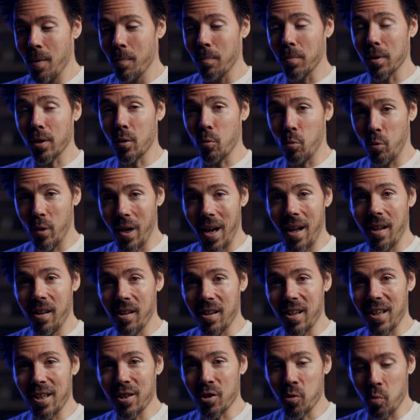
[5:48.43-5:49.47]
But the
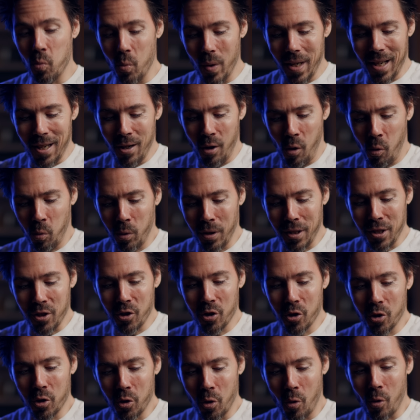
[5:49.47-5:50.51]
reality is we can only
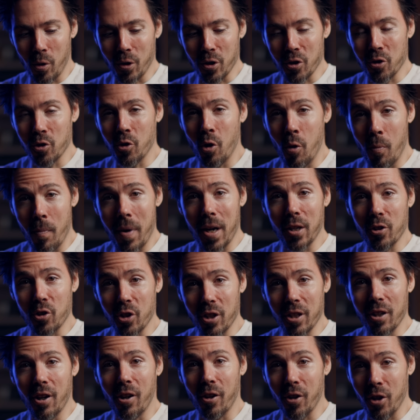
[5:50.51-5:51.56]
store so much
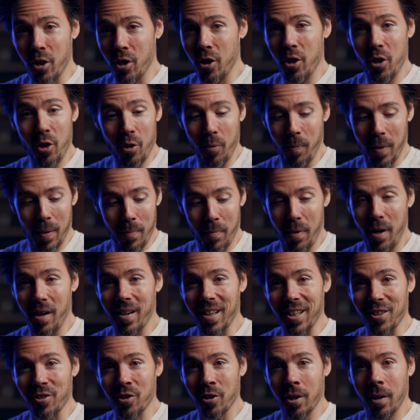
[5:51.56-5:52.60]
in our human
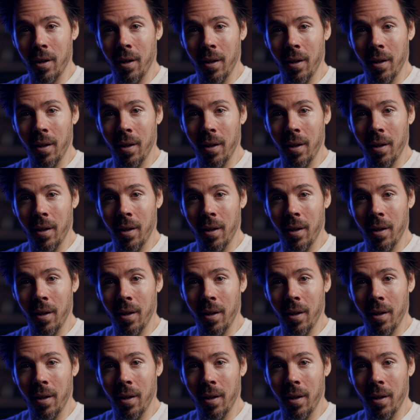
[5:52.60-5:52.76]
bodies.